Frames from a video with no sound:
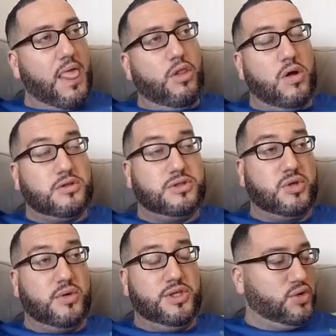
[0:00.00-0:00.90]

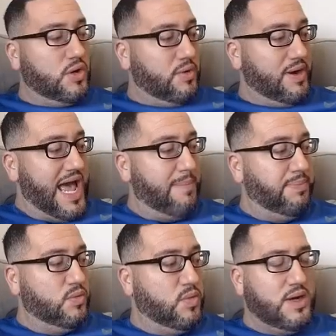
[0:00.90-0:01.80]
what
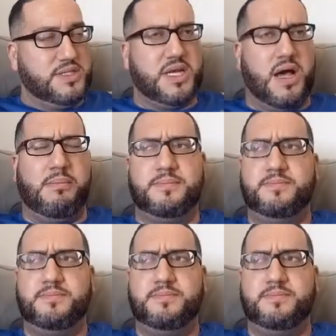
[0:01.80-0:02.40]
happened was I